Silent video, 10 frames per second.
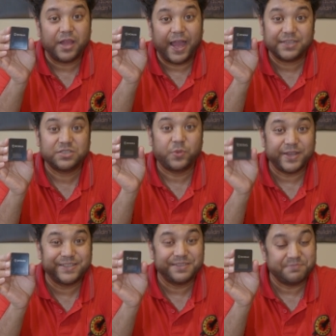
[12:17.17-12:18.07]
at
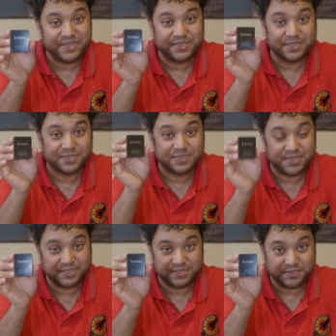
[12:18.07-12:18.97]
20 meters
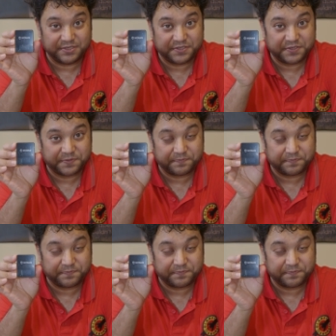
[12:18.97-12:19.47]
distance.